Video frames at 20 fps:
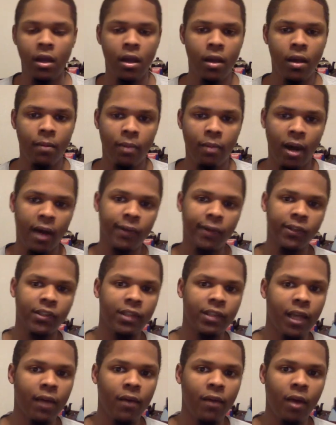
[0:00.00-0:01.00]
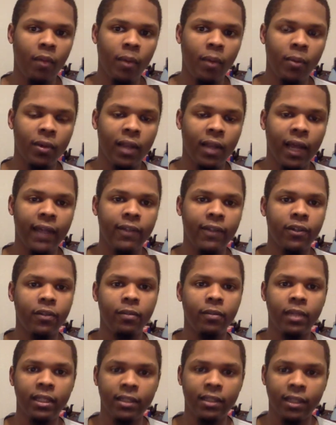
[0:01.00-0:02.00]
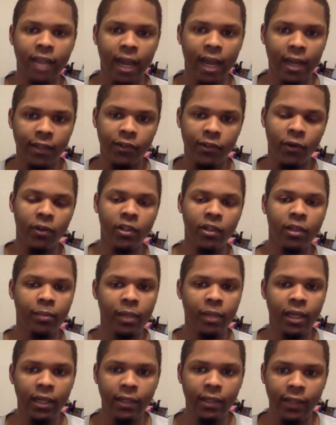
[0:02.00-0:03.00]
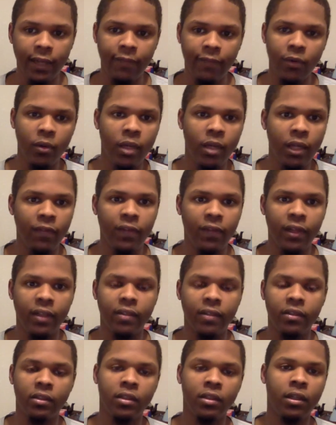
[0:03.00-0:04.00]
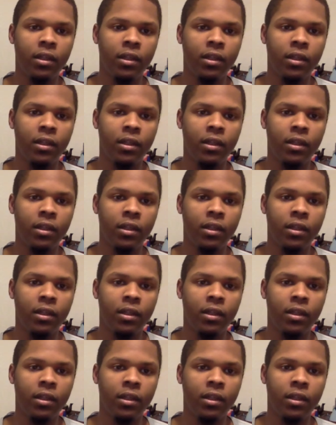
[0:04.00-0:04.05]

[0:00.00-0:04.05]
But I understand why people like him. He's a guy that's going to compete, give you defense,